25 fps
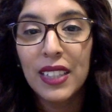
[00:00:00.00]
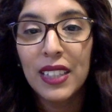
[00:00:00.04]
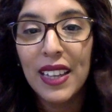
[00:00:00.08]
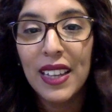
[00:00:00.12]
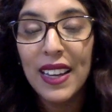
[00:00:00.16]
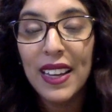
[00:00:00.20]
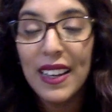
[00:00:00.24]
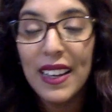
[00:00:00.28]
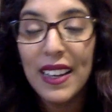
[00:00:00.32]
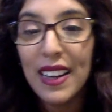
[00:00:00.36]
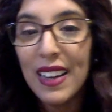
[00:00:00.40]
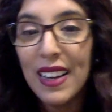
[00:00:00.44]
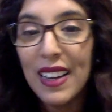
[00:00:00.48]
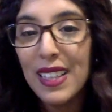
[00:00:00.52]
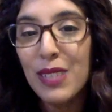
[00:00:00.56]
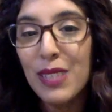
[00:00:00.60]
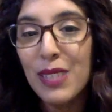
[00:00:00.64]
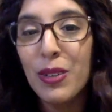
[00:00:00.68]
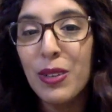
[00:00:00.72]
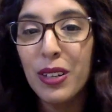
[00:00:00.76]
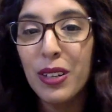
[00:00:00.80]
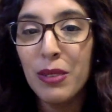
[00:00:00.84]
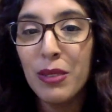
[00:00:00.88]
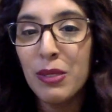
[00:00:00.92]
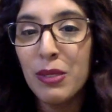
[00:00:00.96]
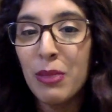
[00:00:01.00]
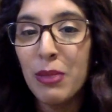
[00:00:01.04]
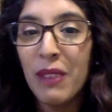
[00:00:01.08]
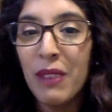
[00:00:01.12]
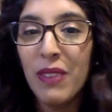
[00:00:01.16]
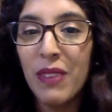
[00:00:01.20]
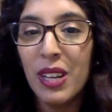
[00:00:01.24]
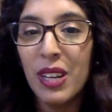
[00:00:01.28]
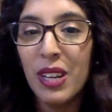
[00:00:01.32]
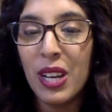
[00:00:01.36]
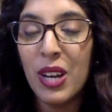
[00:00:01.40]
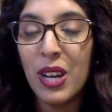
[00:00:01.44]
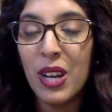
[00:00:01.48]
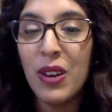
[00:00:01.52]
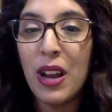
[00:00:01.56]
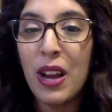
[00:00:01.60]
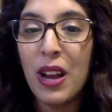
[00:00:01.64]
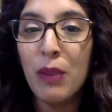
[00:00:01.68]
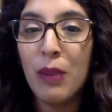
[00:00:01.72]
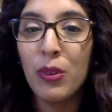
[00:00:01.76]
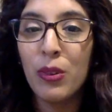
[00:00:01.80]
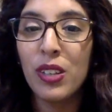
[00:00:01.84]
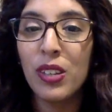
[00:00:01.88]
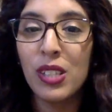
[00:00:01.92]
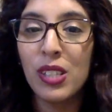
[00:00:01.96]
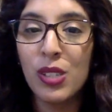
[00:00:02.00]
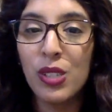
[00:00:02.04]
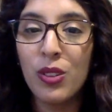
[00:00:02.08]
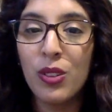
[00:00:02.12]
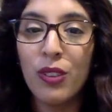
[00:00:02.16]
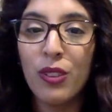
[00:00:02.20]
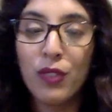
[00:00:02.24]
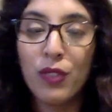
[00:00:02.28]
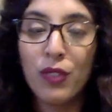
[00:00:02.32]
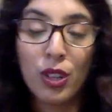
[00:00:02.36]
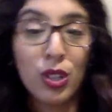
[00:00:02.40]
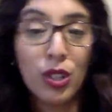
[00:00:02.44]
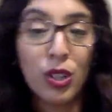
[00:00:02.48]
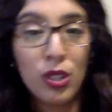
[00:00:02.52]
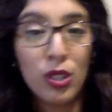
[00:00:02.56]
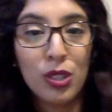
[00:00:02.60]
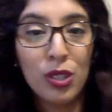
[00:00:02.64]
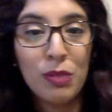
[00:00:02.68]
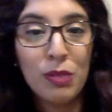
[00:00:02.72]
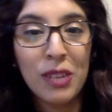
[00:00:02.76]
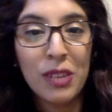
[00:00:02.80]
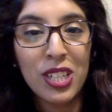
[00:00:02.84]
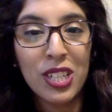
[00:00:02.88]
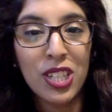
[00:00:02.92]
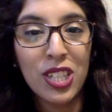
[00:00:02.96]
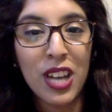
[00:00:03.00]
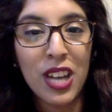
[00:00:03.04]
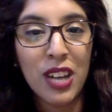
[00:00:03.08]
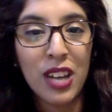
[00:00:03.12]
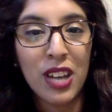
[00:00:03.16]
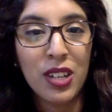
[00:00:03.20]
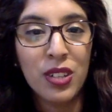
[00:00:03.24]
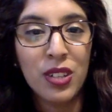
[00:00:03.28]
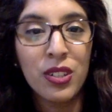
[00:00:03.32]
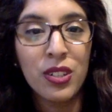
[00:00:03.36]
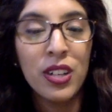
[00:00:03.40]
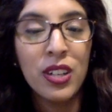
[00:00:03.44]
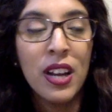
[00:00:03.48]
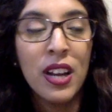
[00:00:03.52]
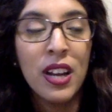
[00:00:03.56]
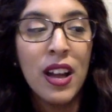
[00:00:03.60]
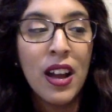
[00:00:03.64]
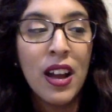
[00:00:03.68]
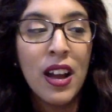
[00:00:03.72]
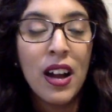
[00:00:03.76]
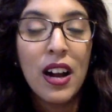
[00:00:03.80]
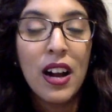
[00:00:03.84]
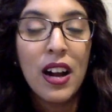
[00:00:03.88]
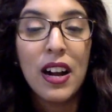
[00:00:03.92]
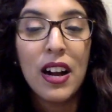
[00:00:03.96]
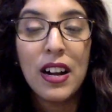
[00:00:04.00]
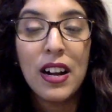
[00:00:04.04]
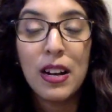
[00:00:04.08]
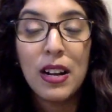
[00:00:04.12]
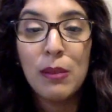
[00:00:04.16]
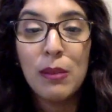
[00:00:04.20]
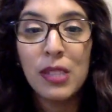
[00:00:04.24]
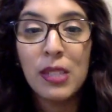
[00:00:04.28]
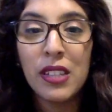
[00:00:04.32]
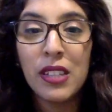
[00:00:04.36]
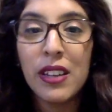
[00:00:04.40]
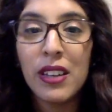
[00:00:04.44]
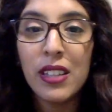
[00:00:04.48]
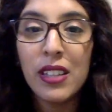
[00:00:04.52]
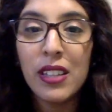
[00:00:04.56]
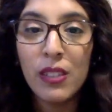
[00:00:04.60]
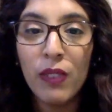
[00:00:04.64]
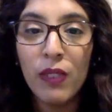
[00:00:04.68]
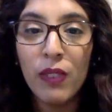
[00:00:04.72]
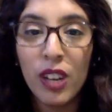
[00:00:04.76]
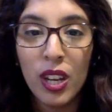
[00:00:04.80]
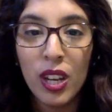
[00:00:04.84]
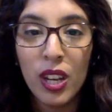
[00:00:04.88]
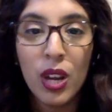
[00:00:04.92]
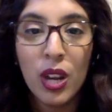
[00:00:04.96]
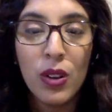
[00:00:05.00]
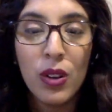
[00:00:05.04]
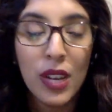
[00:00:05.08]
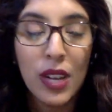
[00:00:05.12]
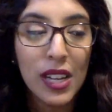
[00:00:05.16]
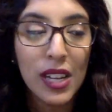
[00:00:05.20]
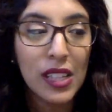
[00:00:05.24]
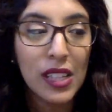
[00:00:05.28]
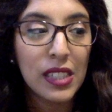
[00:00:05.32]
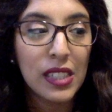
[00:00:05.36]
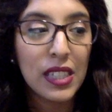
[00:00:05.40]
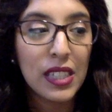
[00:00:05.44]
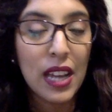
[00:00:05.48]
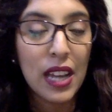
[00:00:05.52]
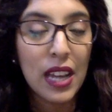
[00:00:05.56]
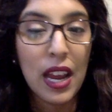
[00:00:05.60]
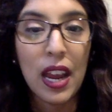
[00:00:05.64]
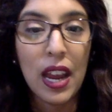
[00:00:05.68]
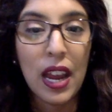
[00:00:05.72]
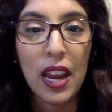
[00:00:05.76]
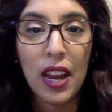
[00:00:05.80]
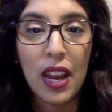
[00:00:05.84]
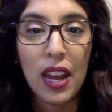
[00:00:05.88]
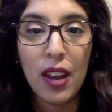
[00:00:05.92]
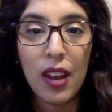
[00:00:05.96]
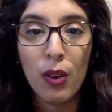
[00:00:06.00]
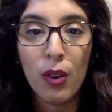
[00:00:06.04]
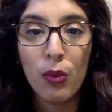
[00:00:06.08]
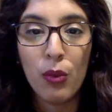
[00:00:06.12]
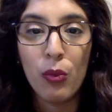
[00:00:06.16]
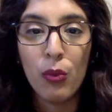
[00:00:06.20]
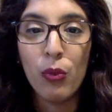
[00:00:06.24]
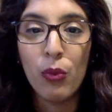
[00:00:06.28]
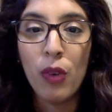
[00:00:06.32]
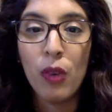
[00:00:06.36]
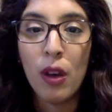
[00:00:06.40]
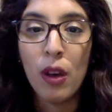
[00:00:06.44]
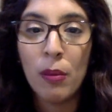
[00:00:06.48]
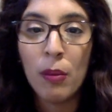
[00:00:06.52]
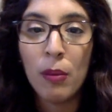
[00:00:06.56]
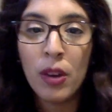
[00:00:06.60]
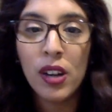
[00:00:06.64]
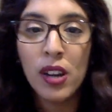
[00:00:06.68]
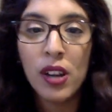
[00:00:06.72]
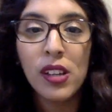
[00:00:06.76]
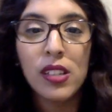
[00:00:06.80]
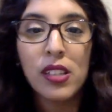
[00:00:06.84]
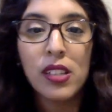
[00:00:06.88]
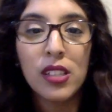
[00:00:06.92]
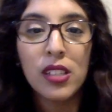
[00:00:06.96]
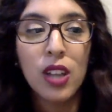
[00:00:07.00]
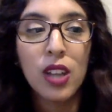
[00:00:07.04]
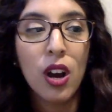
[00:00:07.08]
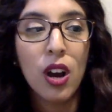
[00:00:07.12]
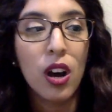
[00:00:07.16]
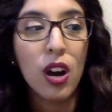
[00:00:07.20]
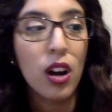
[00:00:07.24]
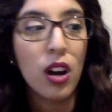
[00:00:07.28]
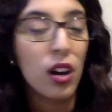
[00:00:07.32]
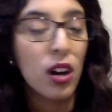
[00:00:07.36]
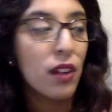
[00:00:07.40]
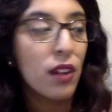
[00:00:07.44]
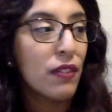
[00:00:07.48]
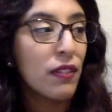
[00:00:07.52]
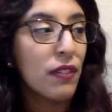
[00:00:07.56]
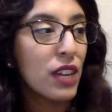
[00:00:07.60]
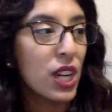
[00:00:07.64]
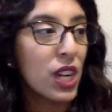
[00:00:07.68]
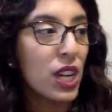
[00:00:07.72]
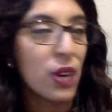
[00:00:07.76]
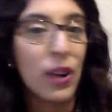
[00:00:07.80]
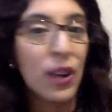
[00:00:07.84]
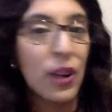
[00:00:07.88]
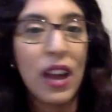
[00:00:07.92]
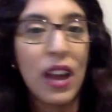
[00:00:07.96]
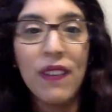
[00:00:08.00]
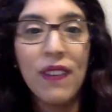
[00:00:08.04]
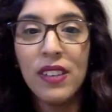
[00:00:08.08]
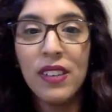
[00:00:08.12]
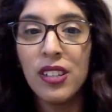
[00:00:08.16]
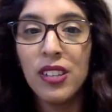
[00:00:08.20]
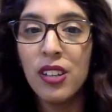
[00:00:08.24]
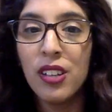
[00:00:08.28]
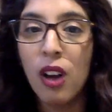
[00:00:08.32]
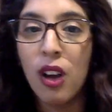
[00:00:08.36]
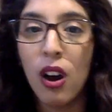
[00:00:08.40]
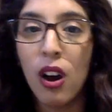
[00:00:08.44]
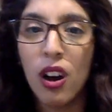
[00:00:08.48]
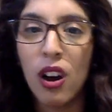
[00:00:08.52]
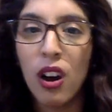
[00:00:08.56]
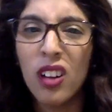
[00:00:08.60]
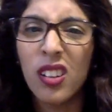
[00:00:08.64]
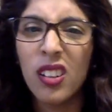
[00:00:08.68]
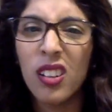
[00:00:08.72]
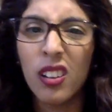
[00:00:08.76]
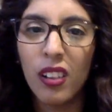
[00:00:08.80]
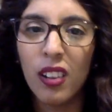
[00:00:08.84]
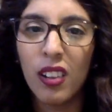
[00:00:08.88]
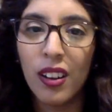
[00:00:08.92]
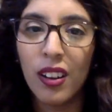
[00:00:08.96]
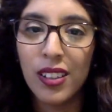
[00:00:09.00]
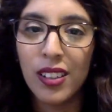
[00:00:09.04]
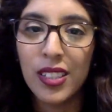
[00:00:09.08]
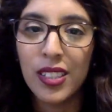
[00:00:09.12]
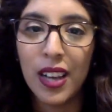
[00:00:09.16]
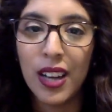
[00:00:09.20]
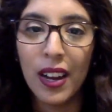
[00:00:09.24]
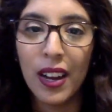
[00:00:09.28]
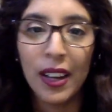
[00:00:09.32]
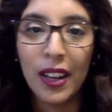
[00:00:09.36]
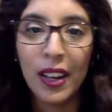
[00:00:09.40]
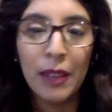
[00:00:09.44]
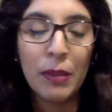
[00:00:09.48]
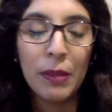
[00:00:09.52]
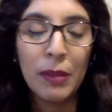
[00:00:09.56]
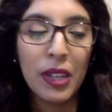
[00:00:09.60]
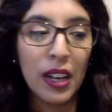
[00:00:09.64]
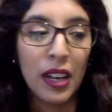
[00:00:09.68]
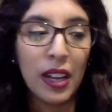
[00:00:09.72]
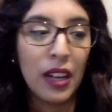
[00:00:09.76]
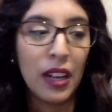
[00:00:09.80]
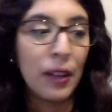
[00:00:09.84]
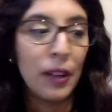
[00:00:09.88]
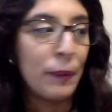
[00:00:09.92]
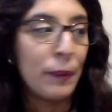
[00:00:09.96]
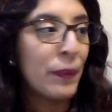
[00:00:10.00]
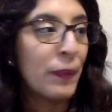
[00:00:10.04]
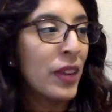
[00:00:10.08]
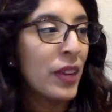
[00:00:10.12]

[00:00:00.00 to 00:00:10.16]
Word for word: Hey guys, welcome to my video. I'm Crystal if you're new to my channel. Um, today's video is a Walmart haul video. I haven't done a haul in a long time and um,